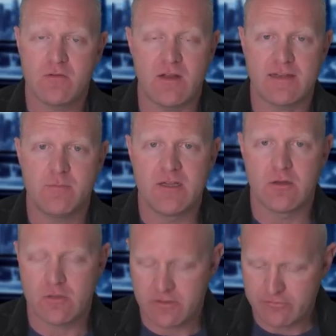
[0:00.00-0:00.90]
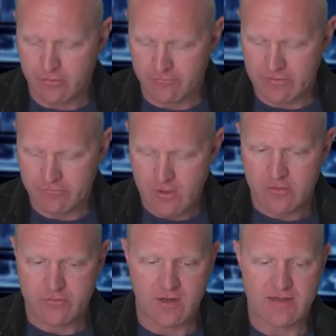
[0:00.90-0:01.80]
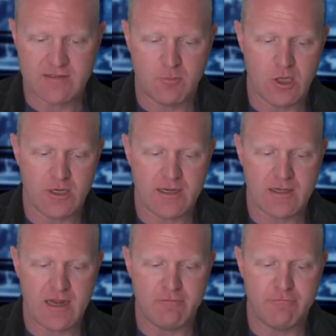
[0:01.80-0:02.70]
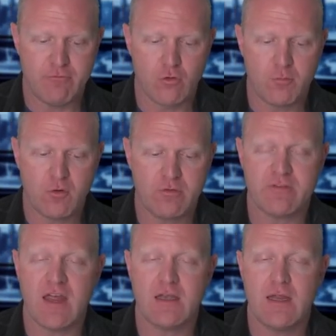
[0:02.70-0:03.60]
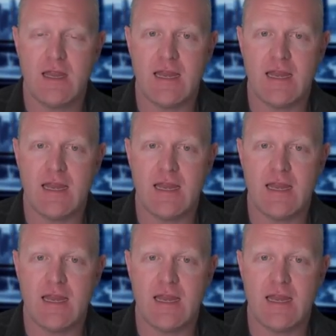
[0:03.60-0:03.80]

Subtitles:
So I like to be a little conservative. So I like to plug in a 4%